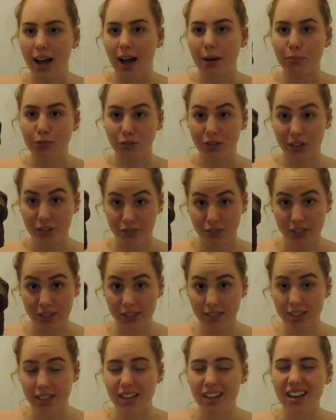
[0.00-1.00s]
I'm doing a
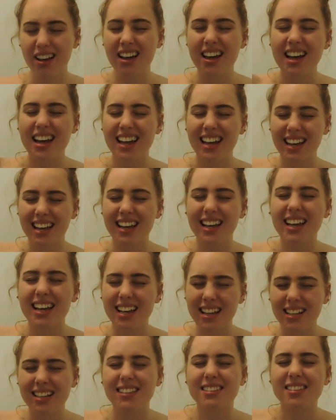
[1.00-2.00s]
fist here. It
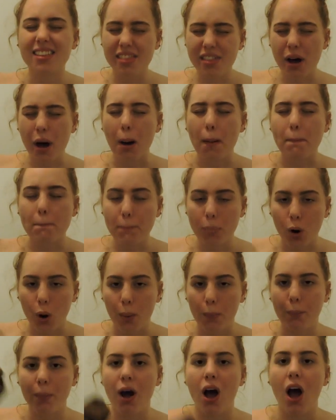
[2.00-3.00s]
is the bomb.